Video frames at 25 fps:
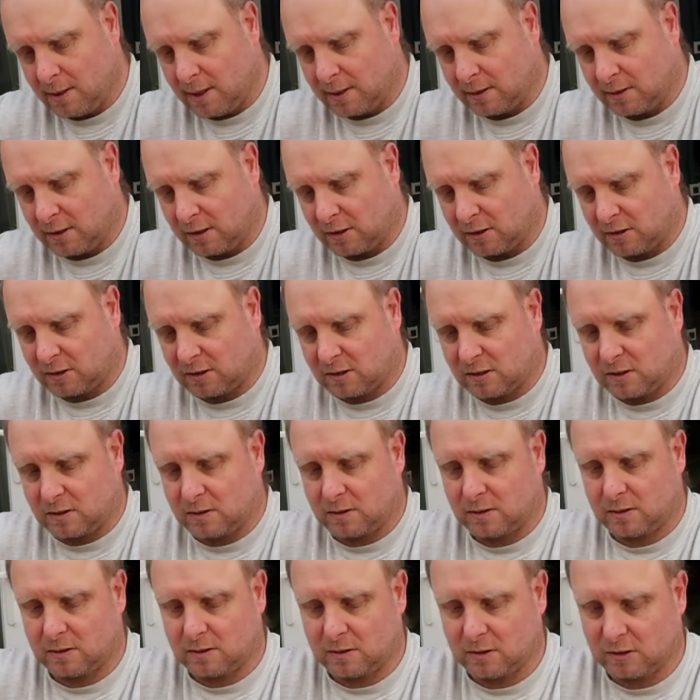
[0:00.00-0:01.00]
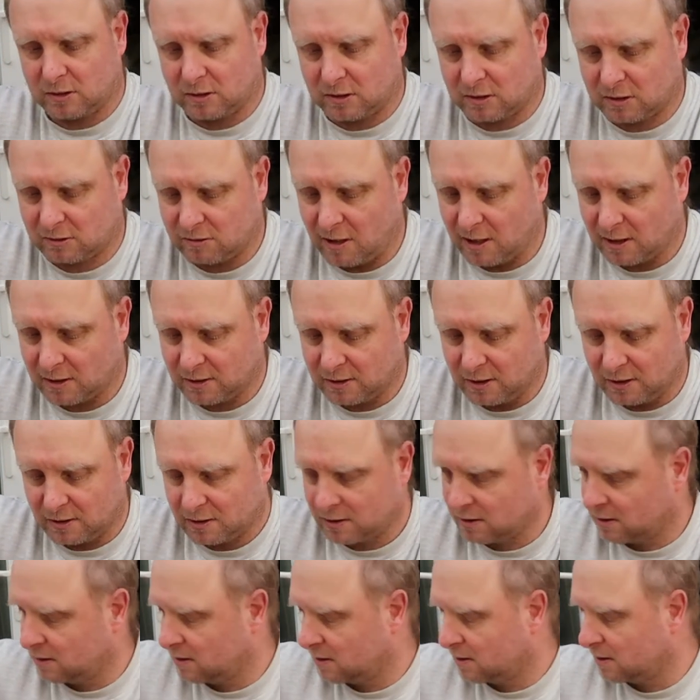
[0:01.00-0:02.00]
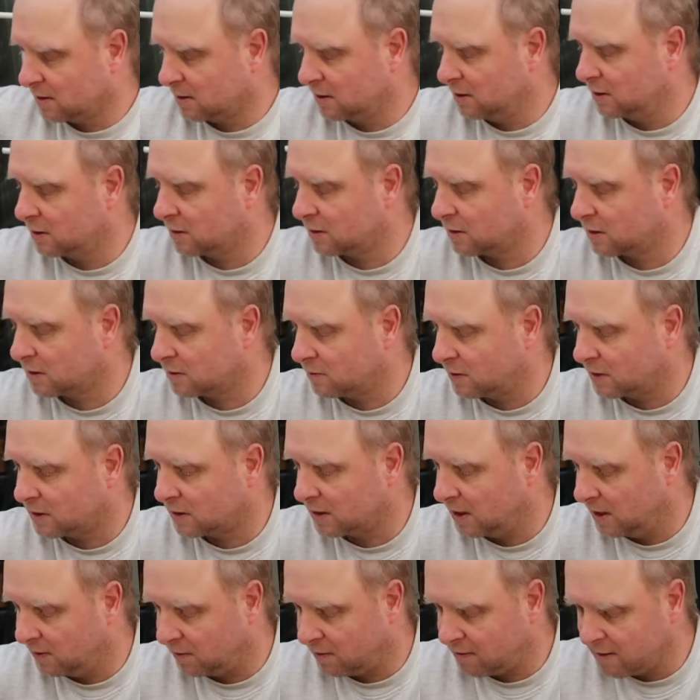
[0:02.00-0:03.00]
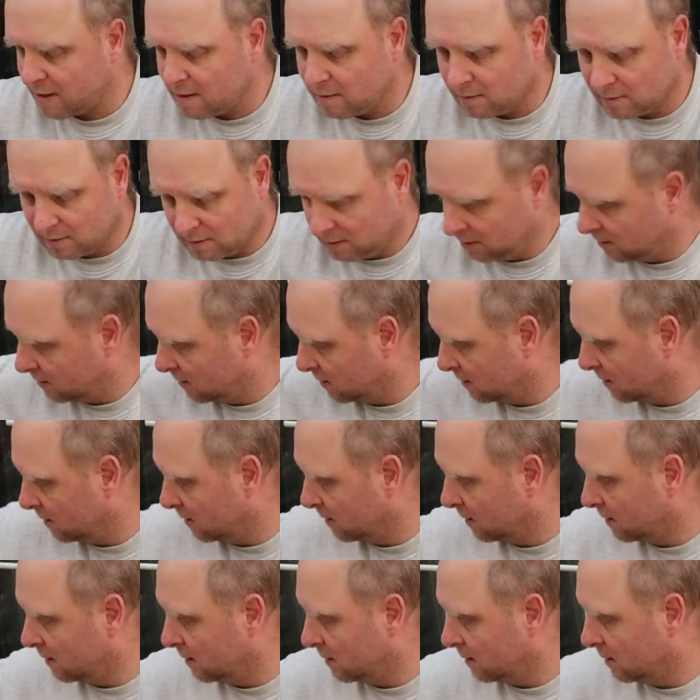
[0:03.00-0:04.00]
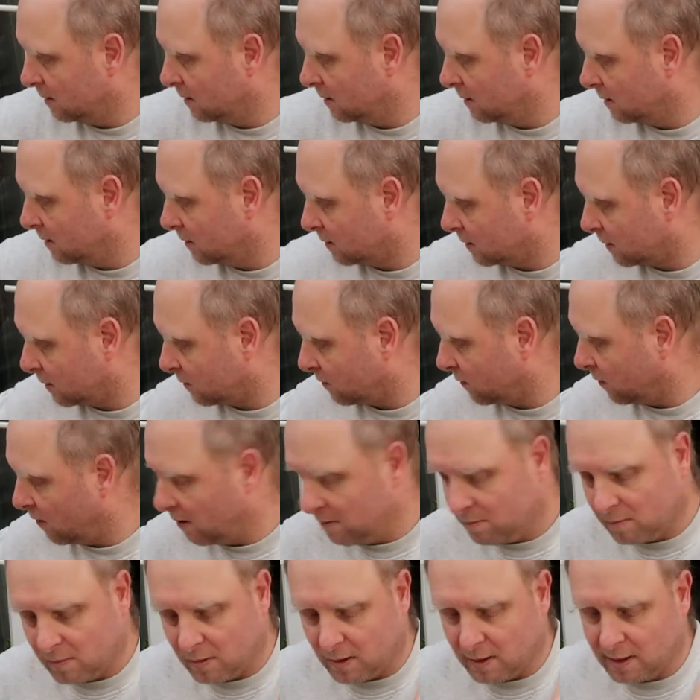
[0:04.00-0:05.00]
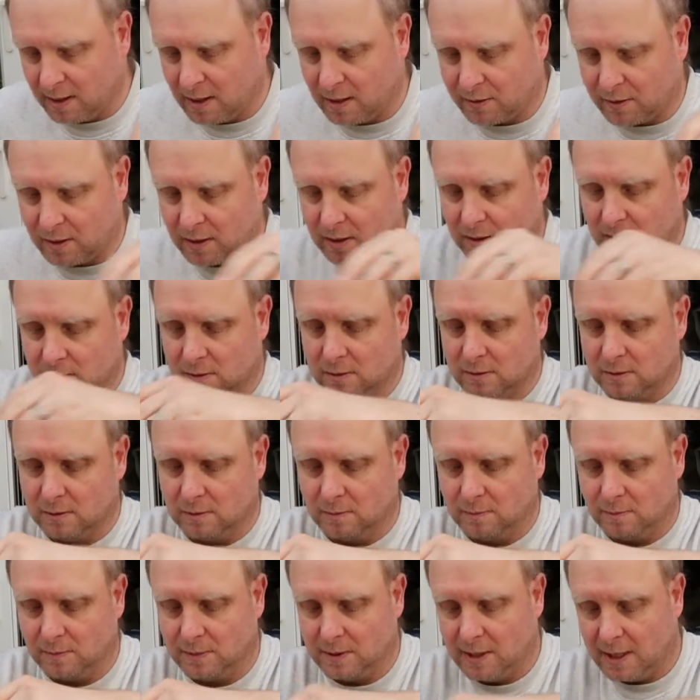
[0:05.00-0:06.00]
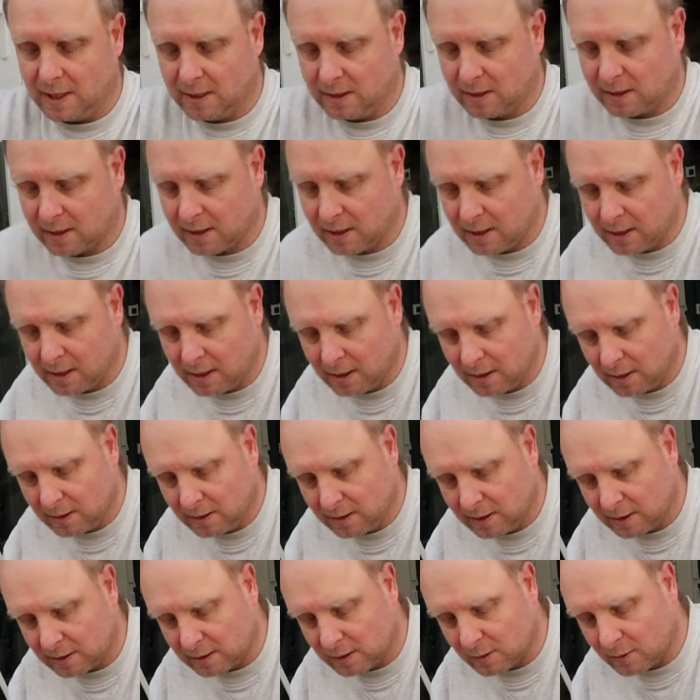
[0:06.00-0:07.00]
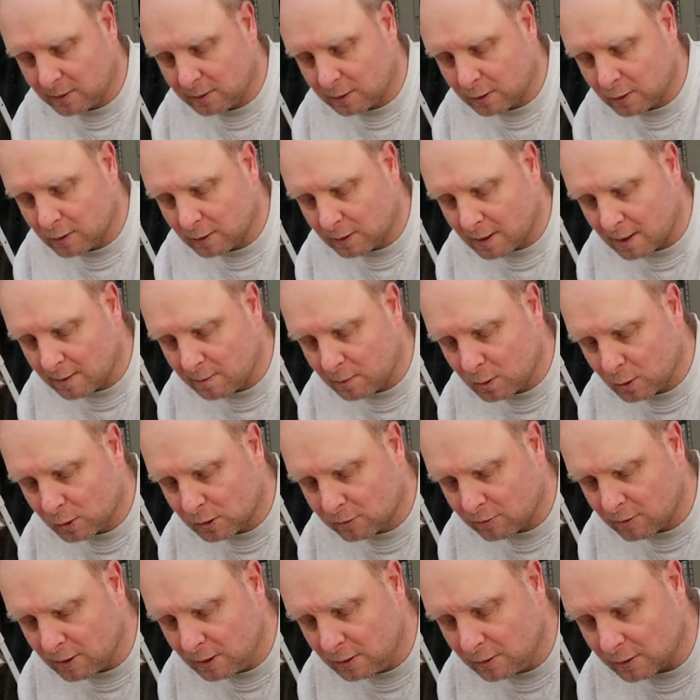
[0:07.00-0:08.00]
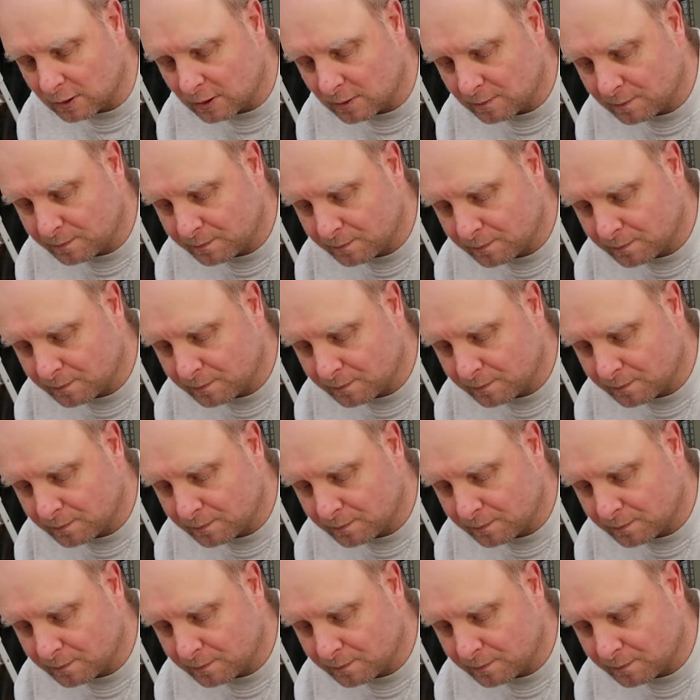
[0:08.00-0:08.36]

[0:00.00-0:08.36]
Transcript: That's the Traxxas receiver out. Just find my other Allen key, and I need to undo a couple more screws.